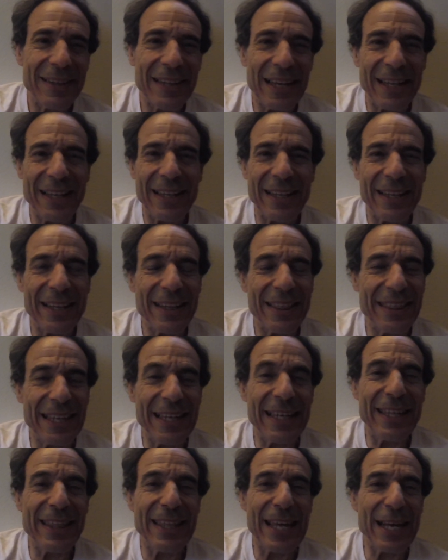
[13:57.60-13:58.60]
that
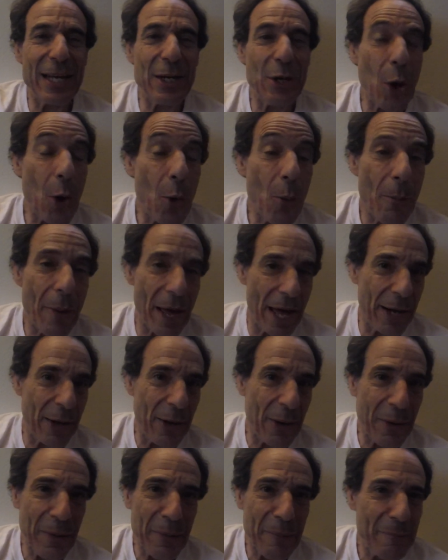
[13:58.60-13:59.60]
think they know
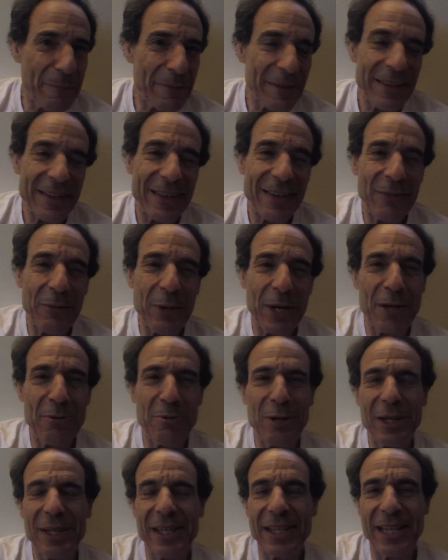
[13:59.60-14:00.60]
better,
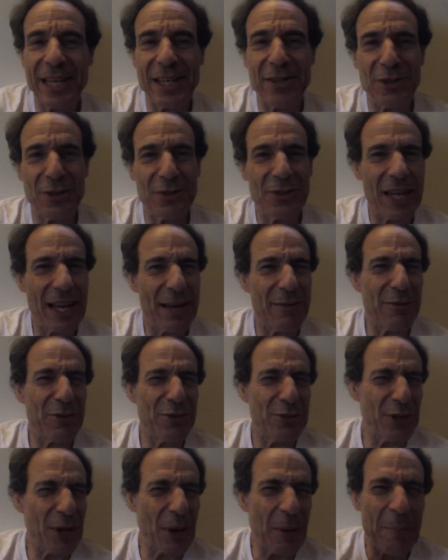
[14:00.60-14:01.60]
when really they just have
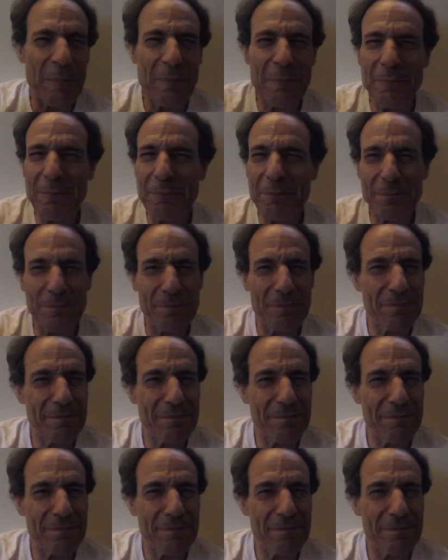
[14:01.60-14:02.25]
some,